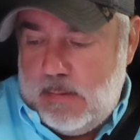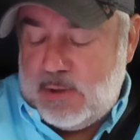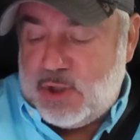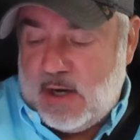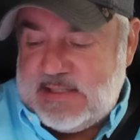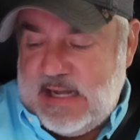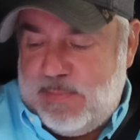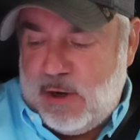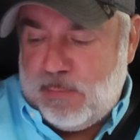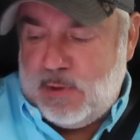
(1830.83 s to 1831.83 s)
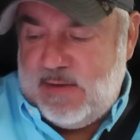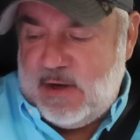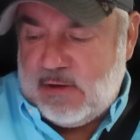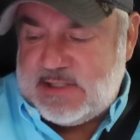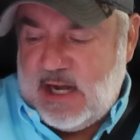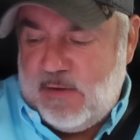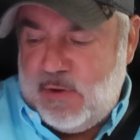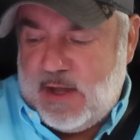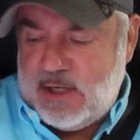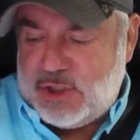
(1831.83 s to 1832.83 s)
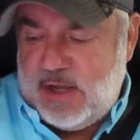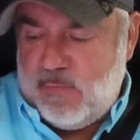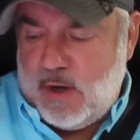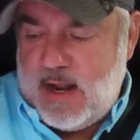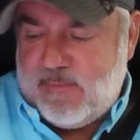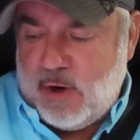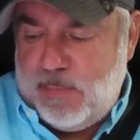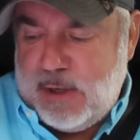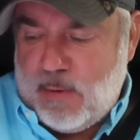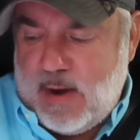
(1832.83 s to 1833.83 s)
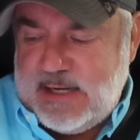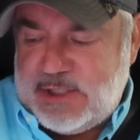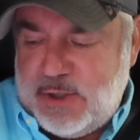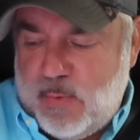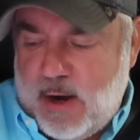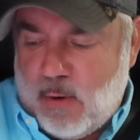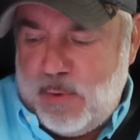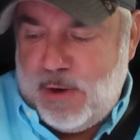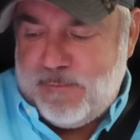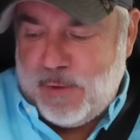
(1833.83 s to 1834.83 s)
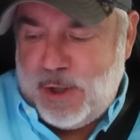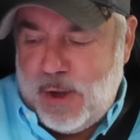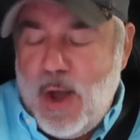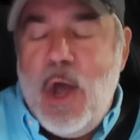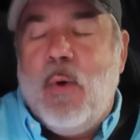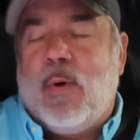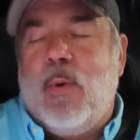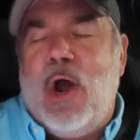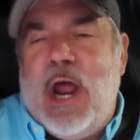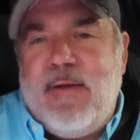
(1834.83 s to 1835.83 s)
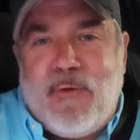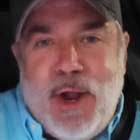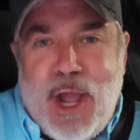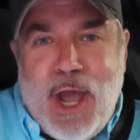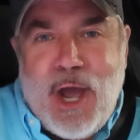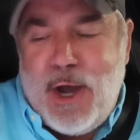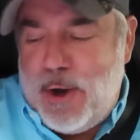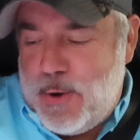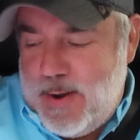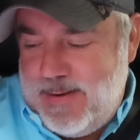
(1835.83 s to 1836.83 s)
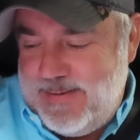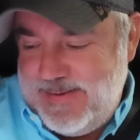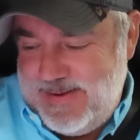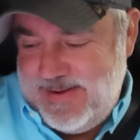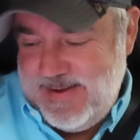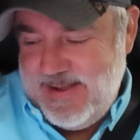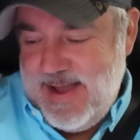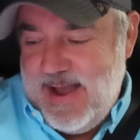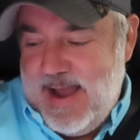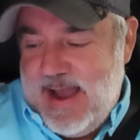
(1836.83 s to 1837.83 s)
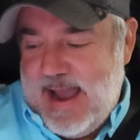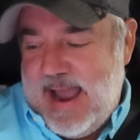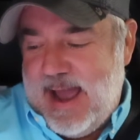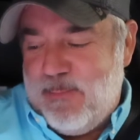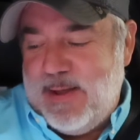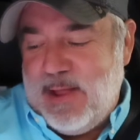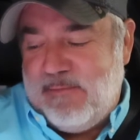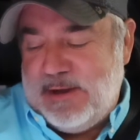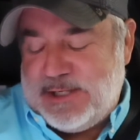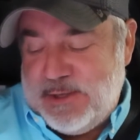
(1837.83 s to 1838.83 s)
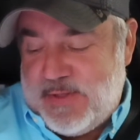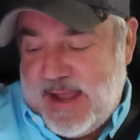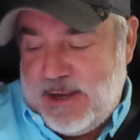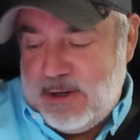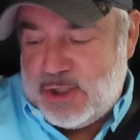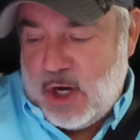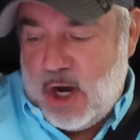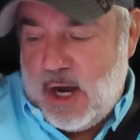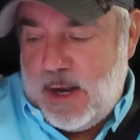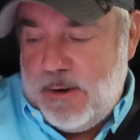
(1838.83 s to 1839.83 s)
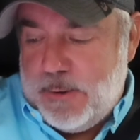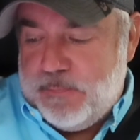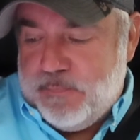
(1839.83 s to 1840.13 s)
Sean said, Peter, believe in yourself. You can achieve whatever you put your mind to. We are rooting for you. We're rooting for you. And we love you too. Thank you, Sean.